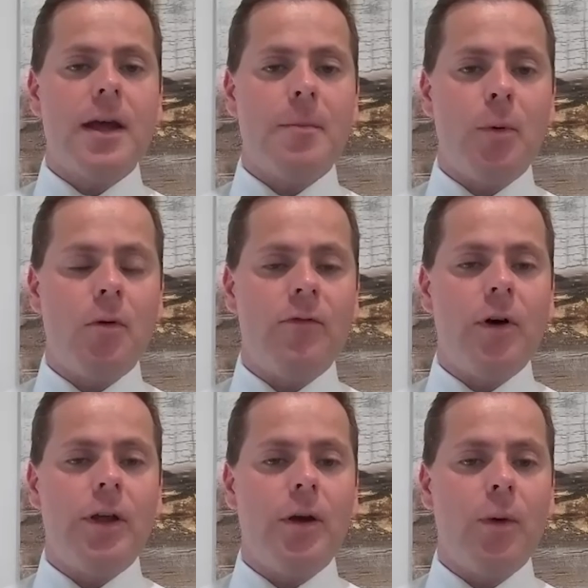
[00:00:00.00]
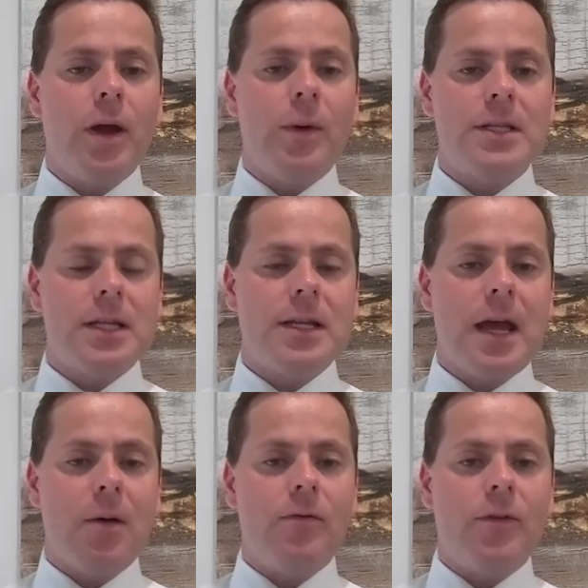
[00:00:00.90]
our portfolio, where we sit
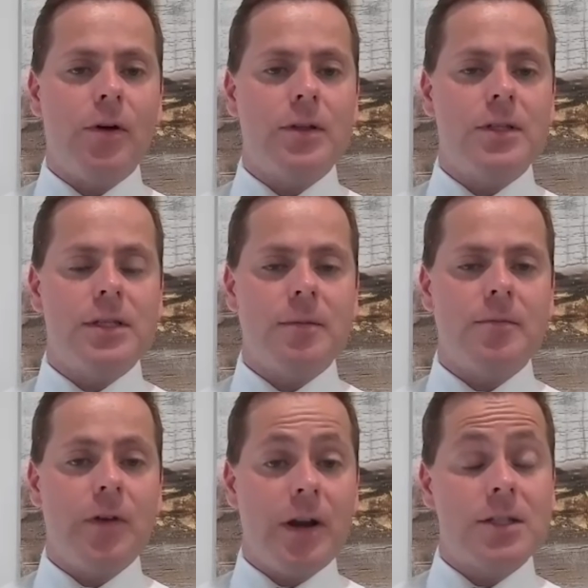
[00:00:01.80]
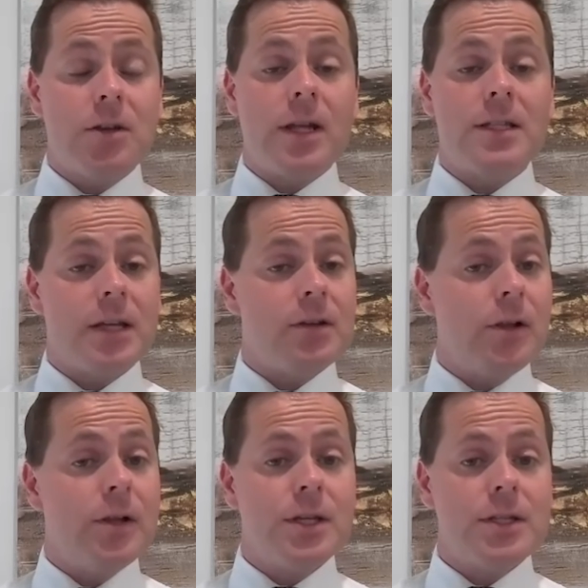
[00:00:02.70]
now, we've got some very exciting
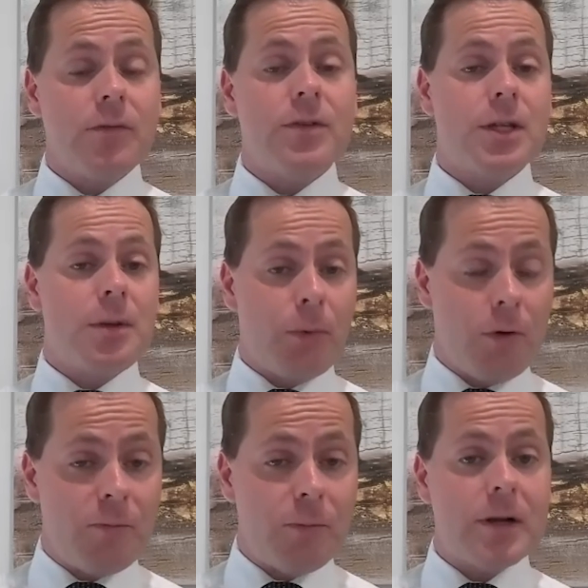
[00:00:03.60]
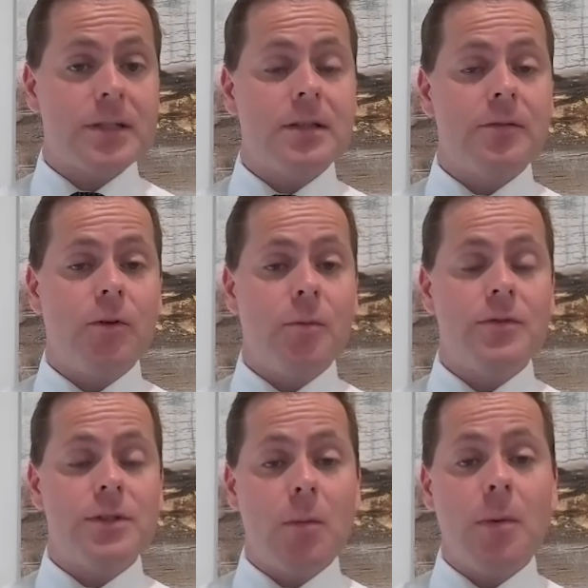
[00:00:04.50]
technologies, obviously an approved product in the form of
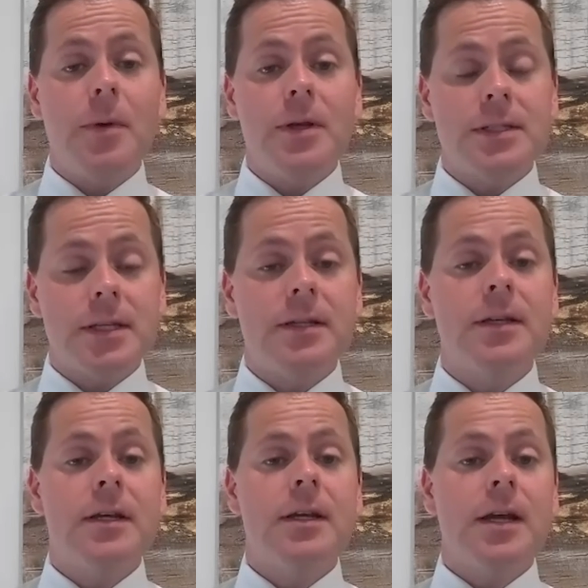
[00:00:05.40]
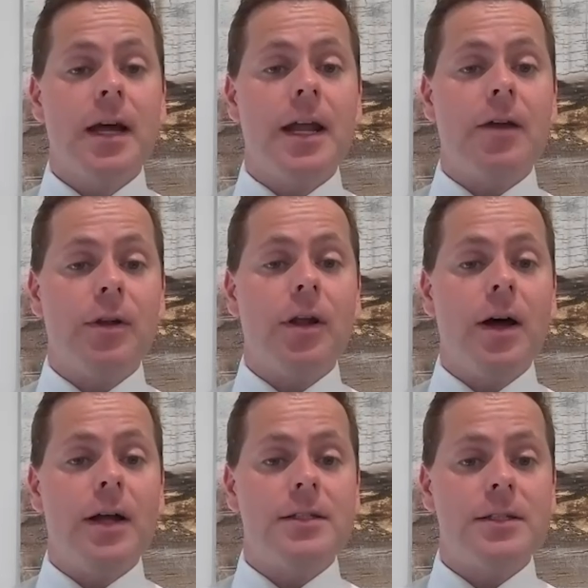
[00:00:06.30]
ZolpiMist and
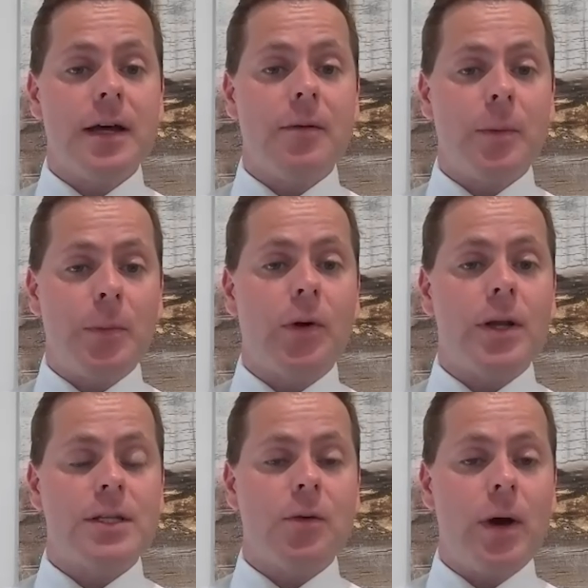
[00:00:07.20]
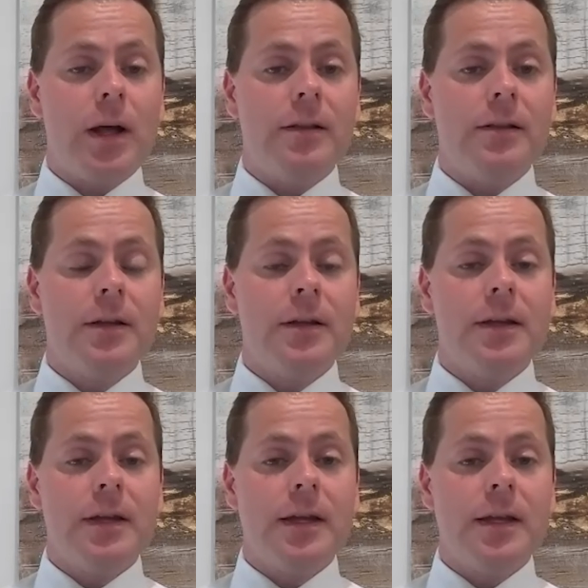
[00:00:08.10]
Negrelide. We're progressing well
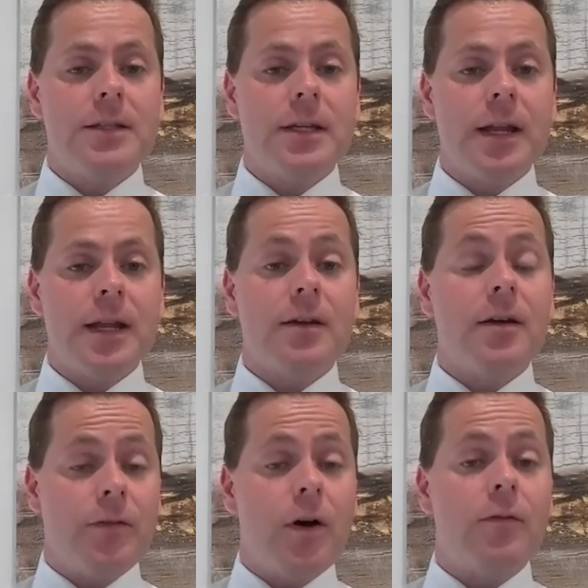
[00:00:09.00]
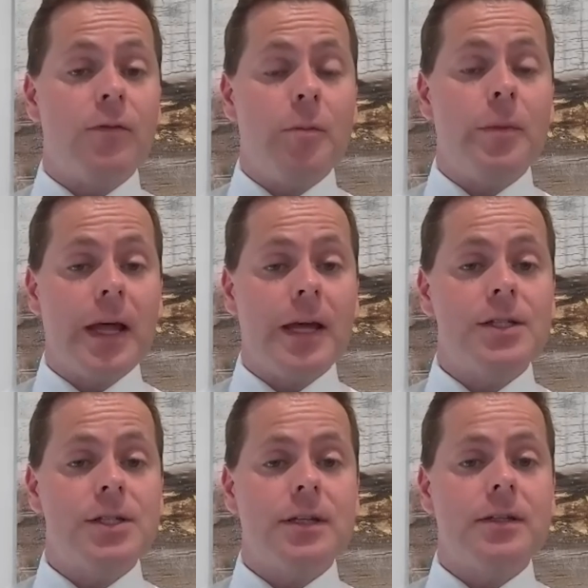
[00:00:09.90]
into getting a final
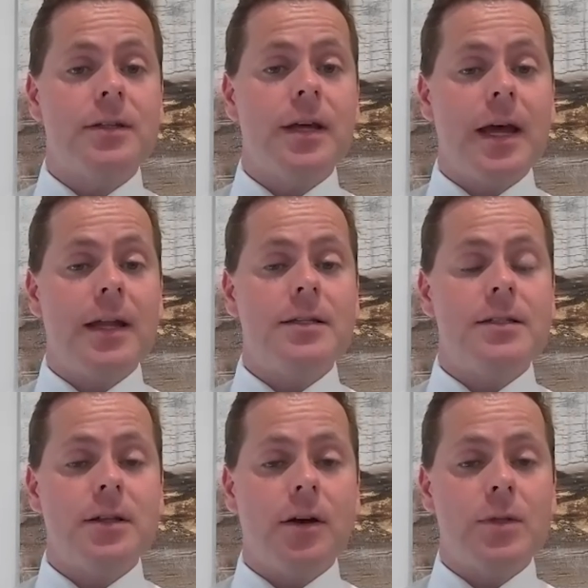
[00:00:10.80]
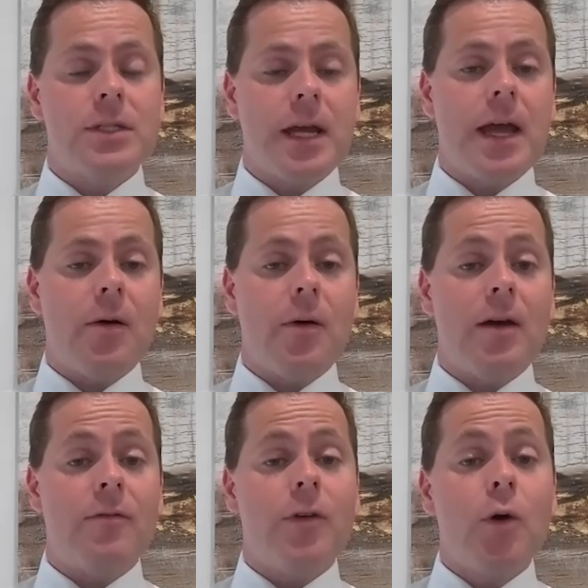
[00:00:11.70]
formulation. And I would say
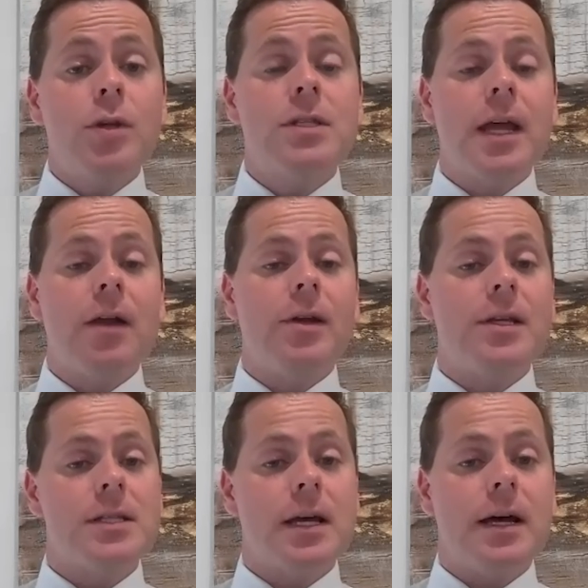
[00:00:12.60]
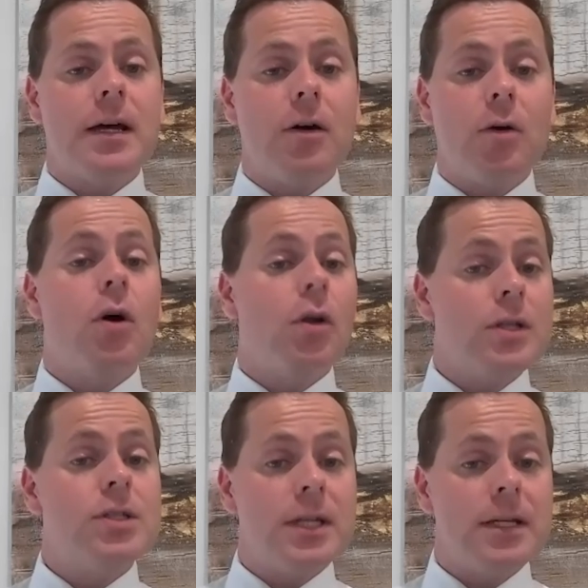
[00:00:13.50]
our focus areas are
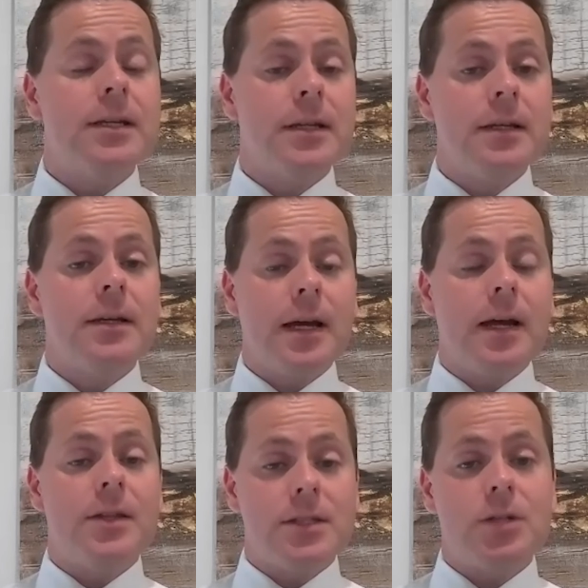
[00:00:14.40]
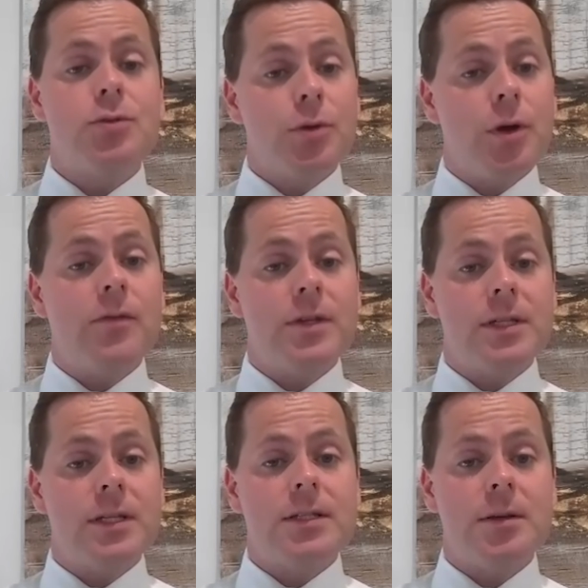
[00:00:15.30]
oncology and the central nervous
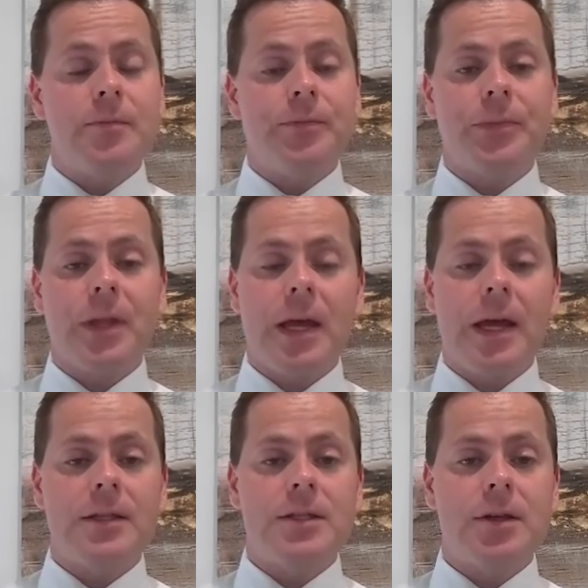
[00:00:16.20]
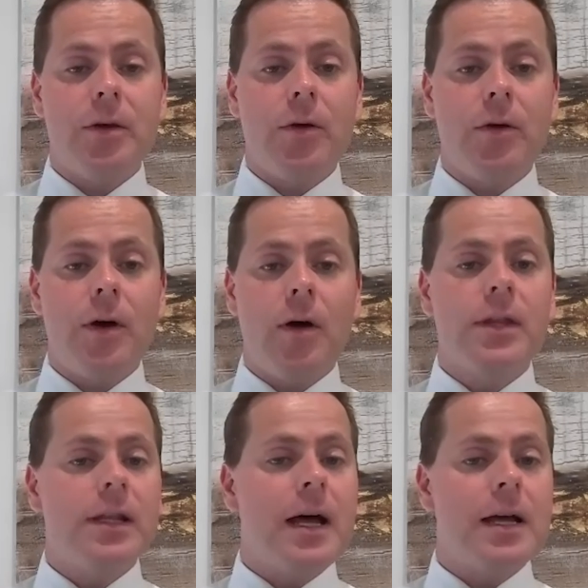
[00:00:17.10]
system. And so over
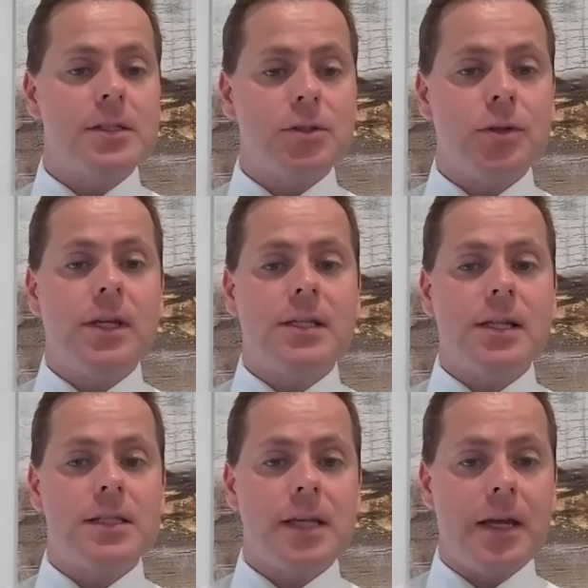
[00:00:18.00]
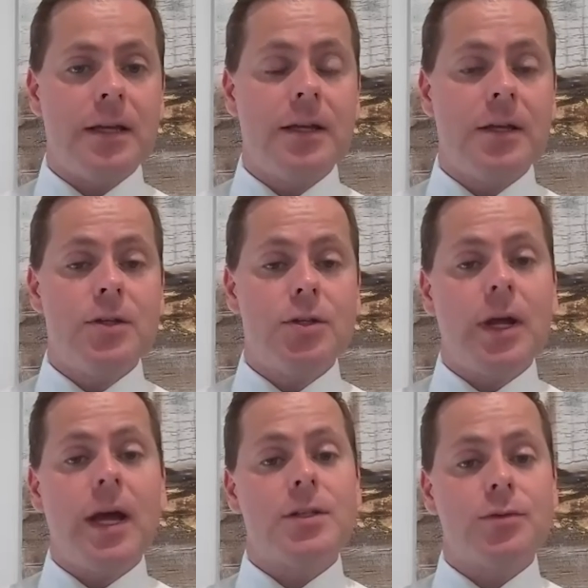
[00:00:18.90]
the last 2 years, let's say, SUDA
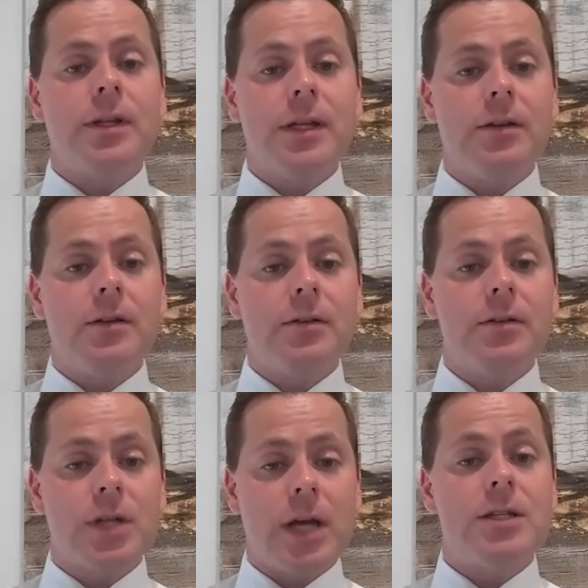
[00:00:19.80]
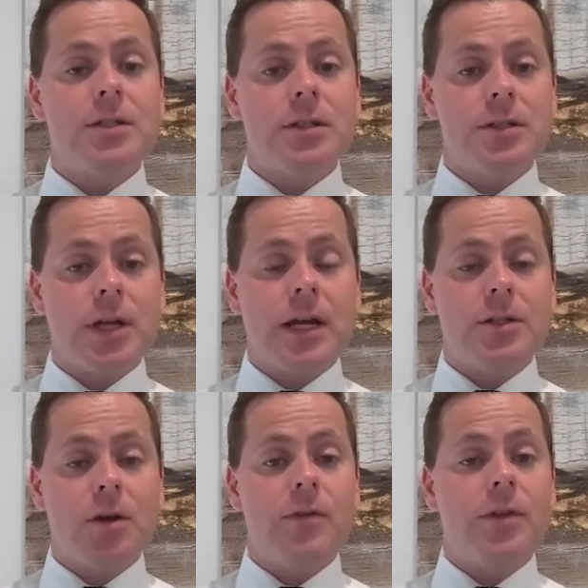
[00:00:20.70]
has really
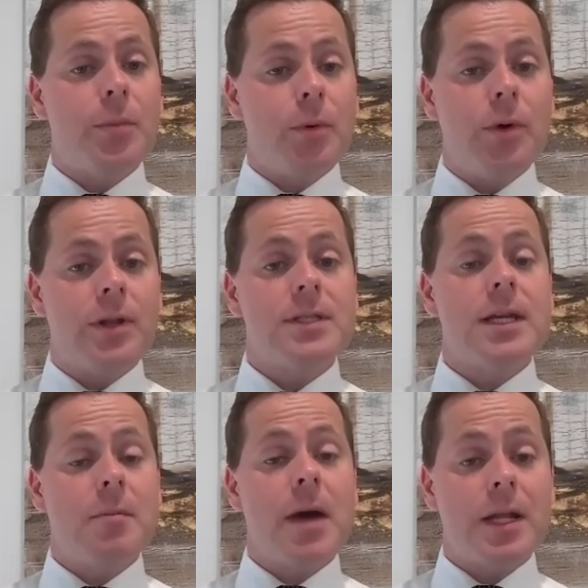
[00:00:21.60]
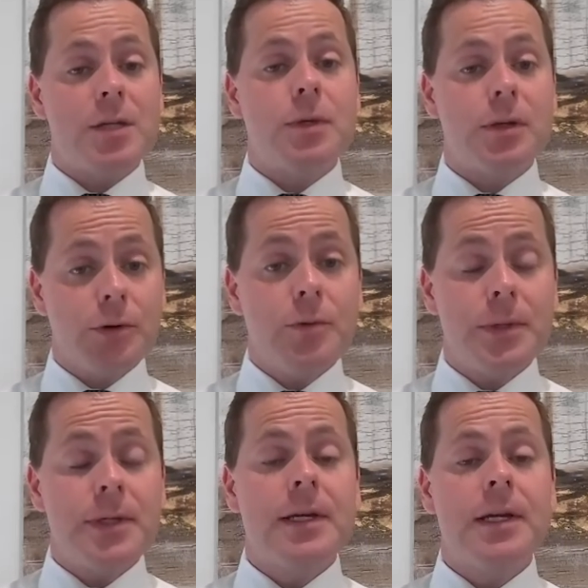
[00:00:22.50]
changed over the board and senior management group.